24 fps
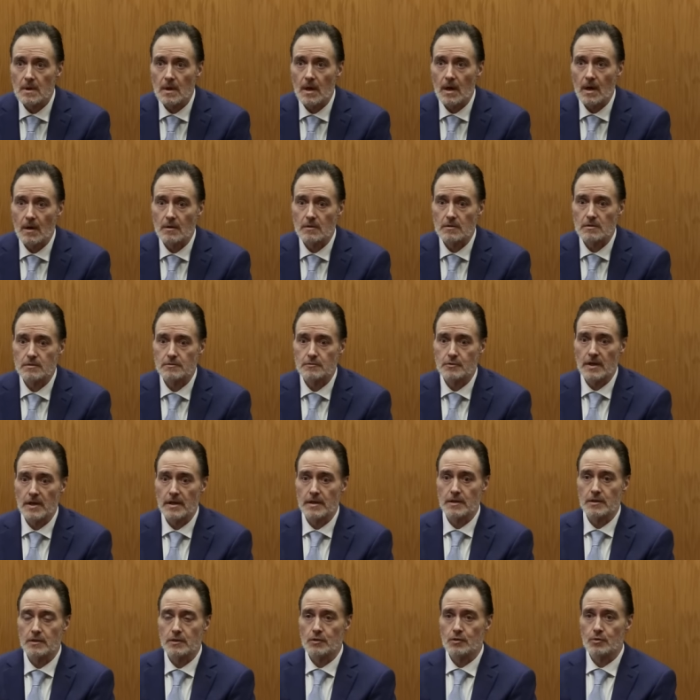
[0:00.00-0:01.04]
I was
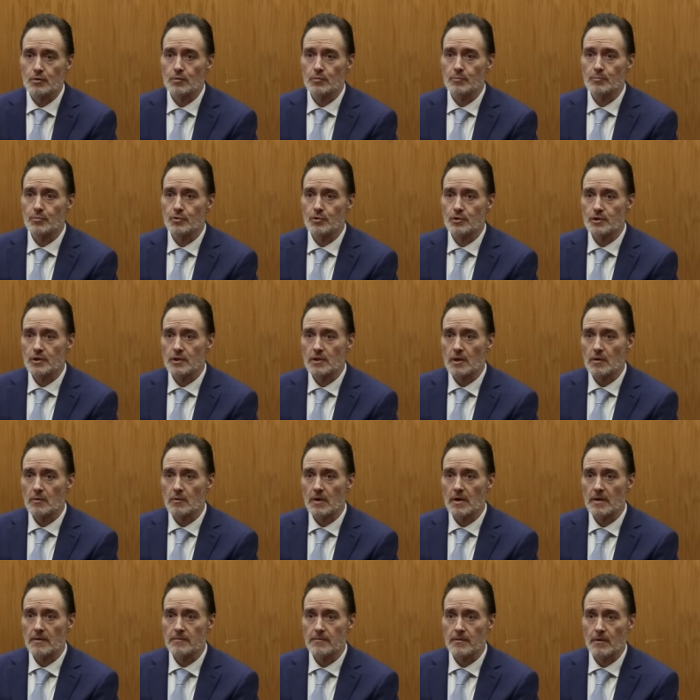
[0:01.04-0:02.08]
trying to push her
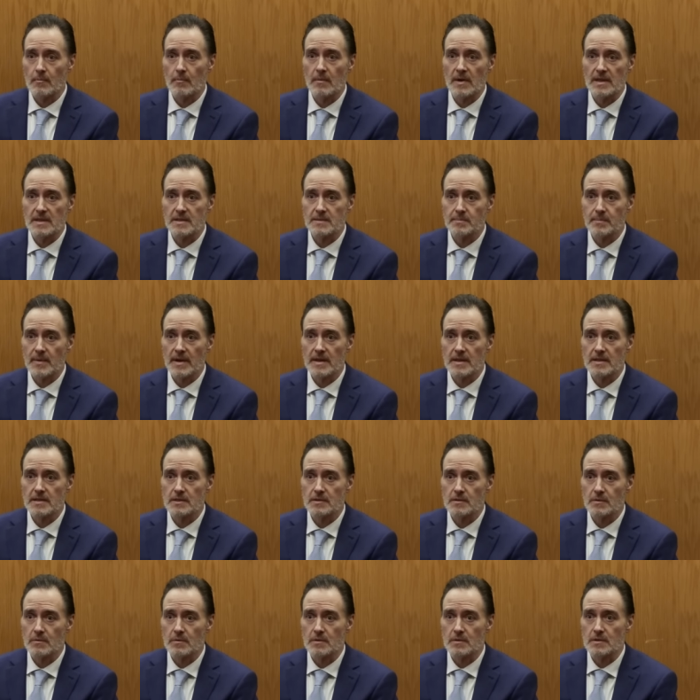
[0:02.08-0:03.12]
away from my space.
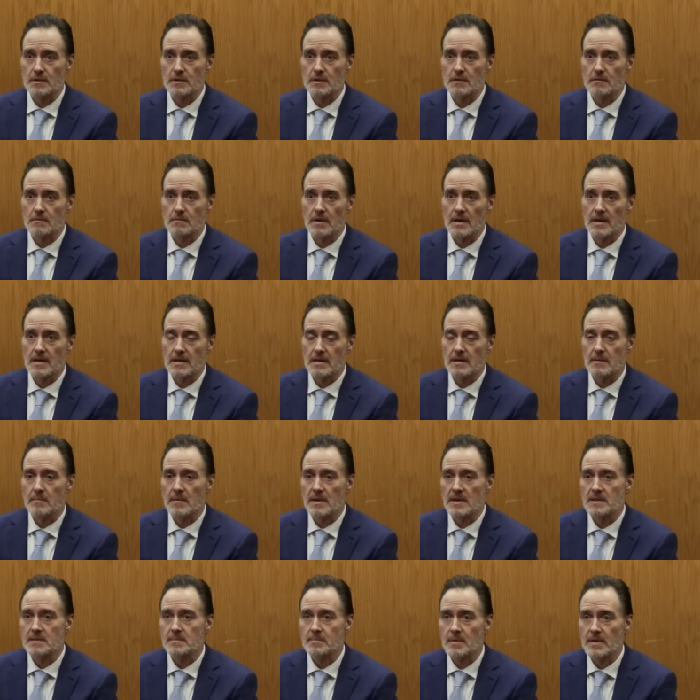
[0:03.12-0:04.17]
She was right in
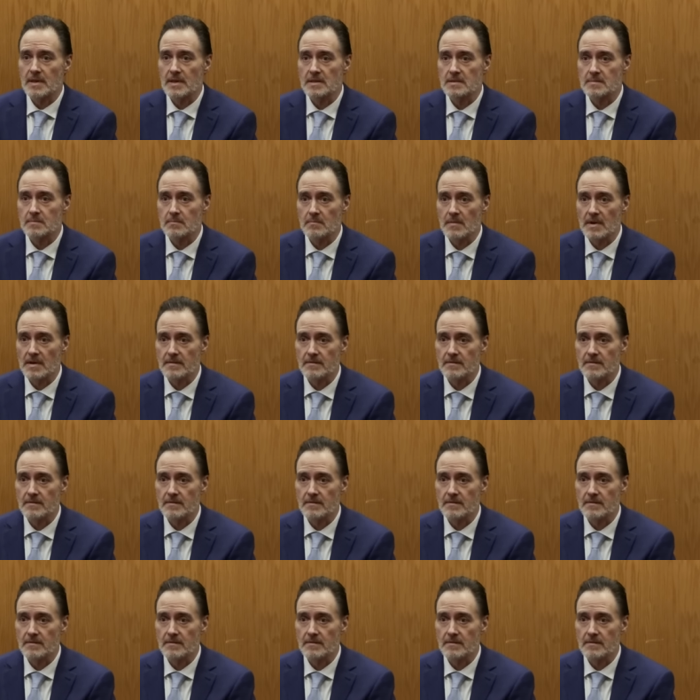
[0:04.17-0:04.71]
my space, in my